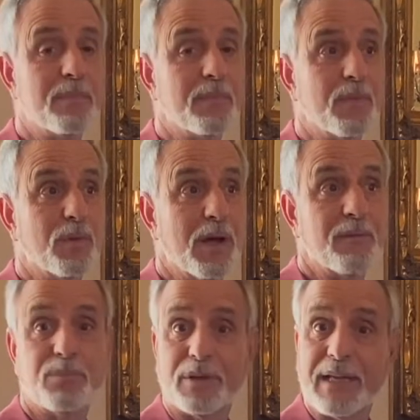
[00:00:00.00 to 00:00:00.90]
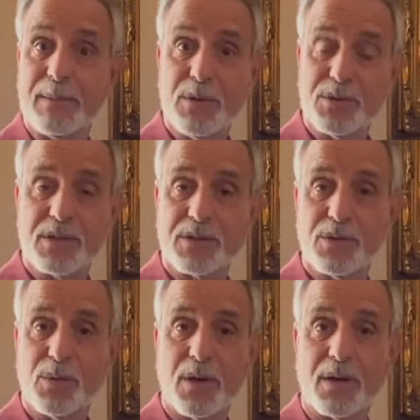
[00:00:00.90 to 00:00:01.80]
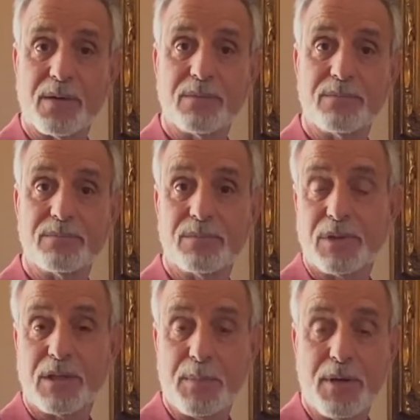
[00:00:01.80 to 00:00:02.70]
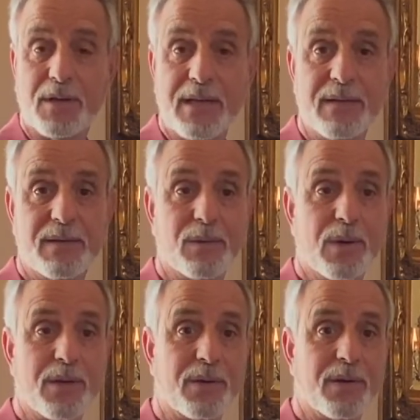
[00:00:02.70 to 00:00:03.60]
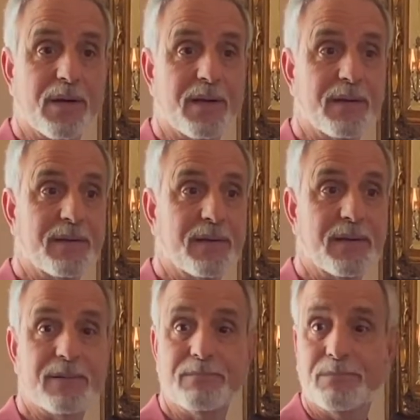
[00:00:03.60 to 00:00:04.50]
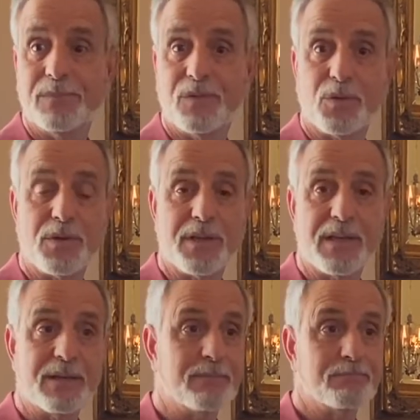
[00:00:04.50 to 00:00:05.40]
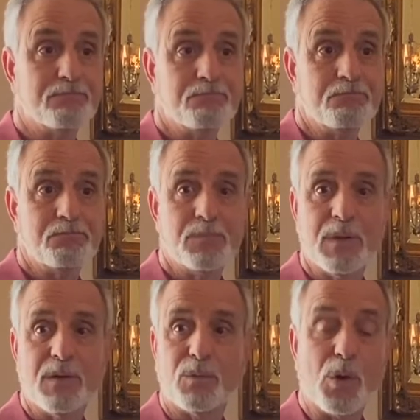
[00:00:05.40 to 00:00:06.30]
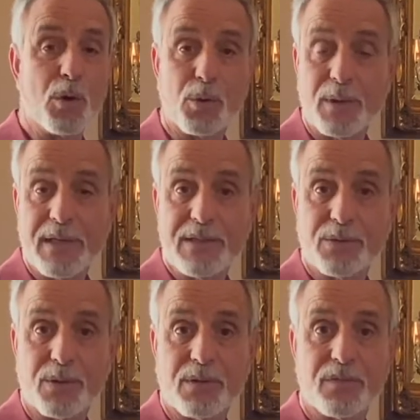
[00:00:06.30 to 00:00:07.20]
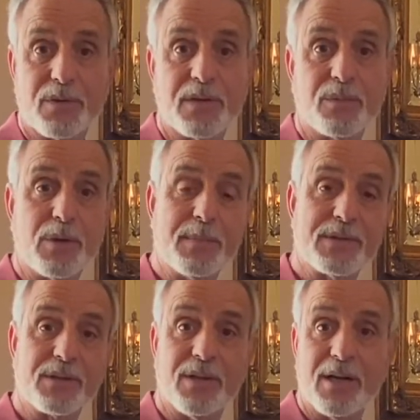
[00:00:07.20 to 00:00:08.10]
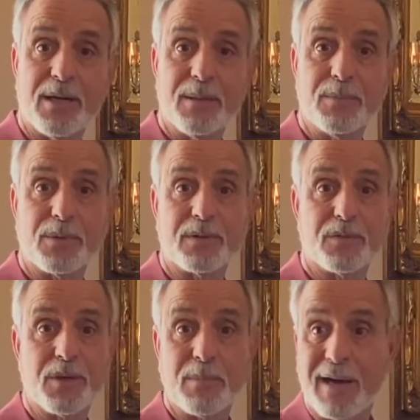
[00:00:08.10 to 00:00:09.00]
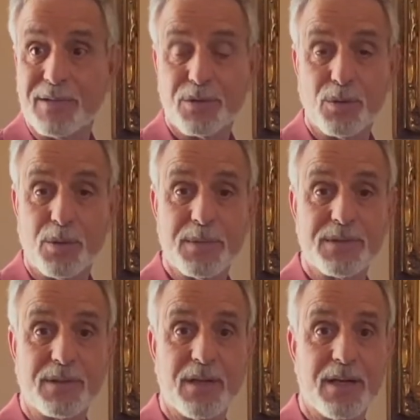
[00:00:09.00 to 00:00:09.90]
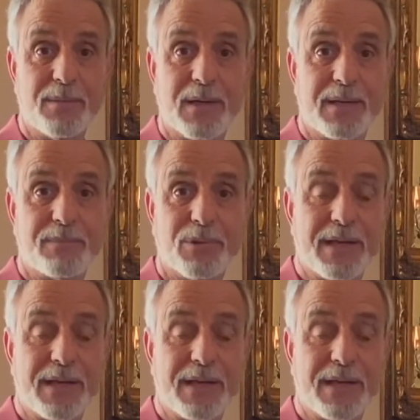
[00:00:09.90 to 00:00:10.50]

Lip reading: Love bringing music to our community, whether for the Rotaries or for the Women's Club or for the Bonsall Women's Club. I play at